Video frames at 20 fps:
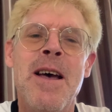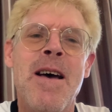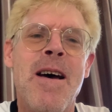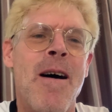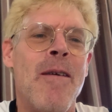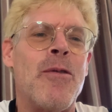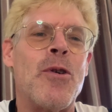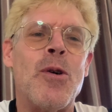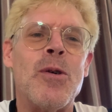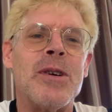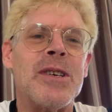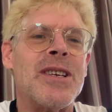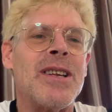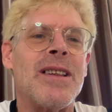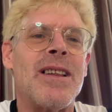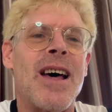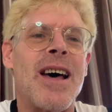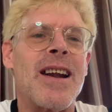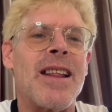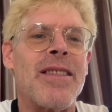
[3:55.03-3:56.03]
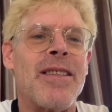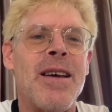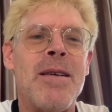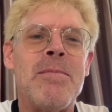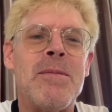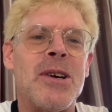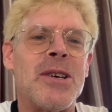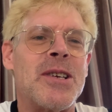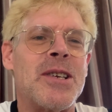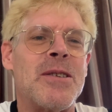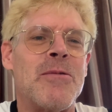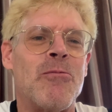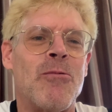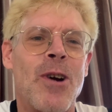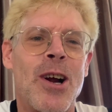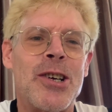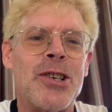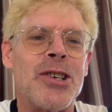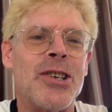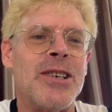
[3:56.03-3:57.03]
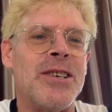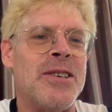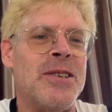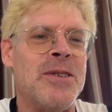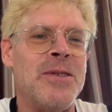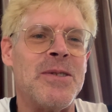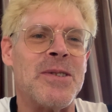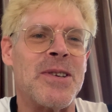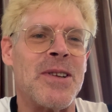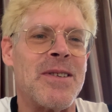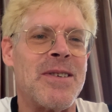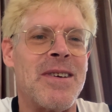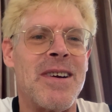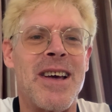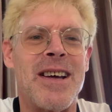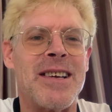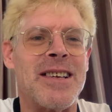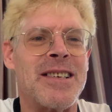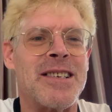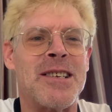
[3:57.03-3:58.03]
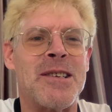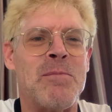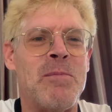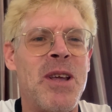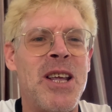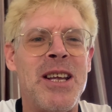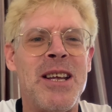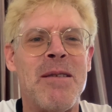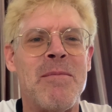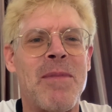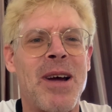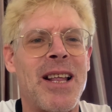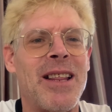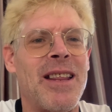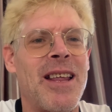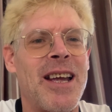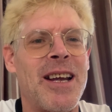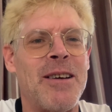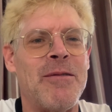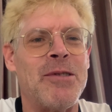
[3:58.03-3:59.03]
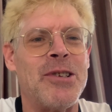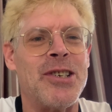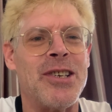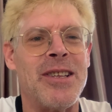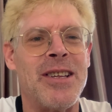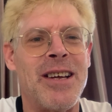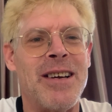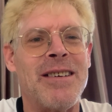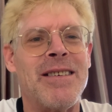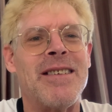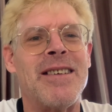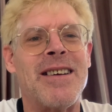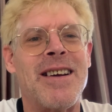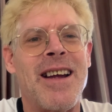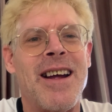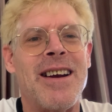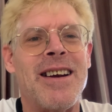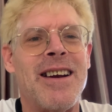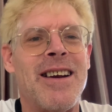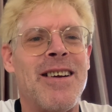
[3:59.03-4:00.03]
Of course, a lot of them are Russian too, so they're not speaking my language, and they kind of